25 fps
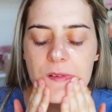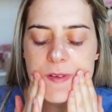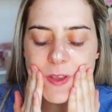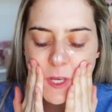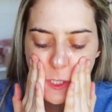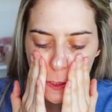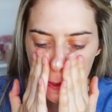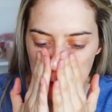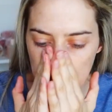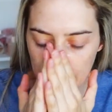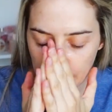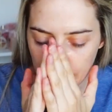
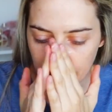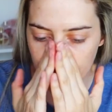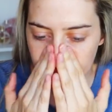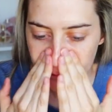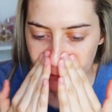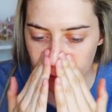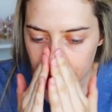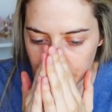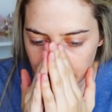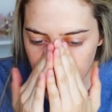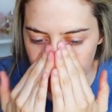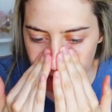So
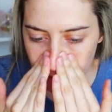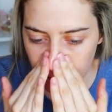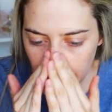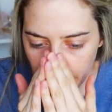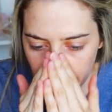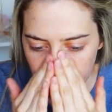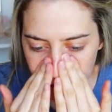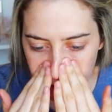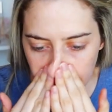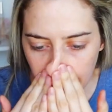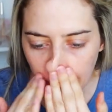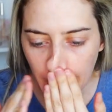
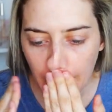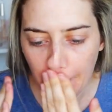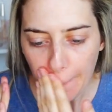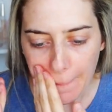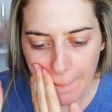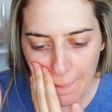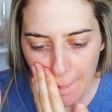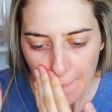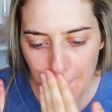I need,